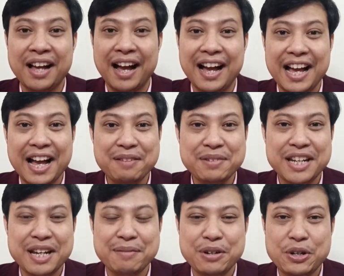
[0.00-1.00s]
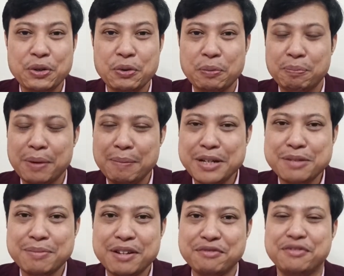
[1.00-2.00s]
I have been able to
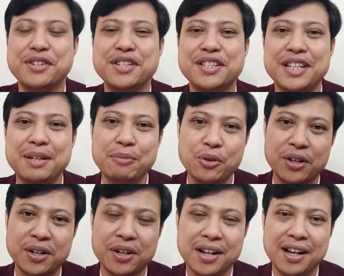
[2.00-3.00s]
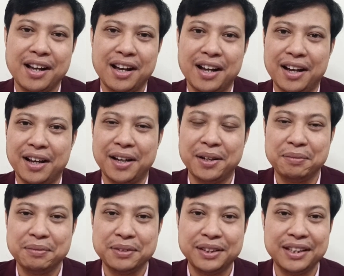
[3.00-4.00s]
publish my first ebook,
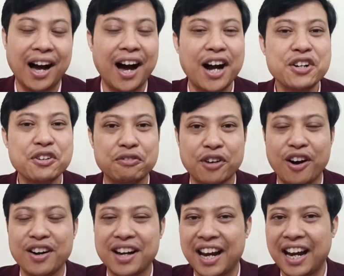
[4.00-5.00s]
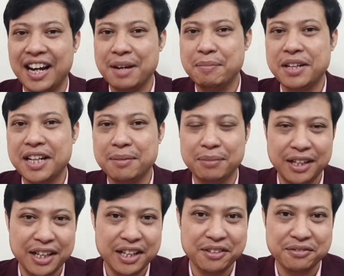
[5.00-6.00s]
The Art of Conquering Limiting
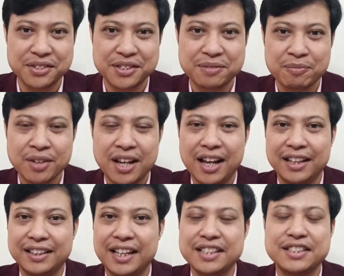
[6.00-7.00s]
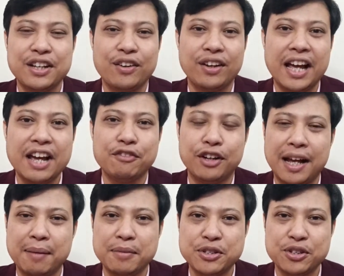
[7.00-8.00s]
Beliefs, and that is now live on
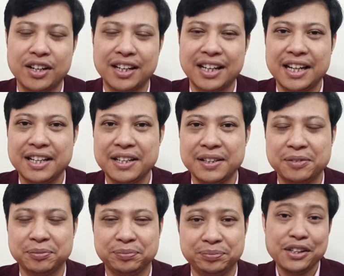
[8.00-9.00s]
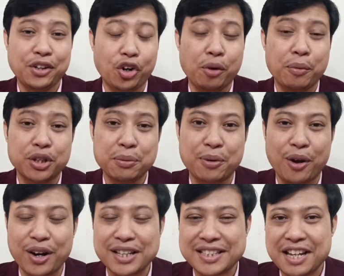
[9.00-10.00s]
Amazon Kindle. Talking about the
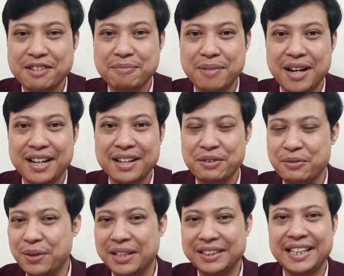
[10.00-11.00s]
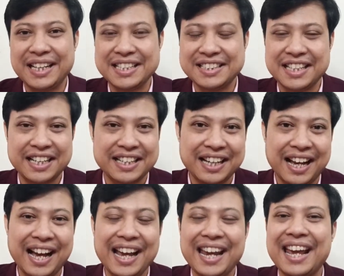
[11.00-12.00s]
progress I have made, one thing is that
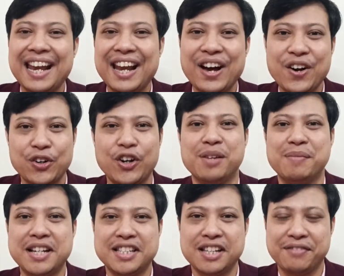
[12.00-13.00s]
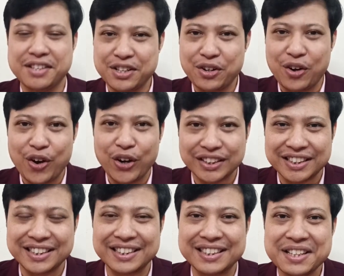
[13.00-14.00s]
I can now call myself as an
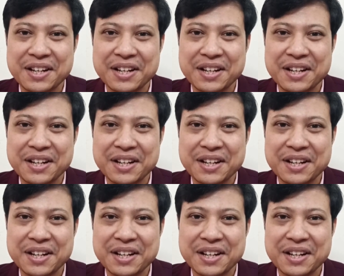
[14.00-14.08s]
author,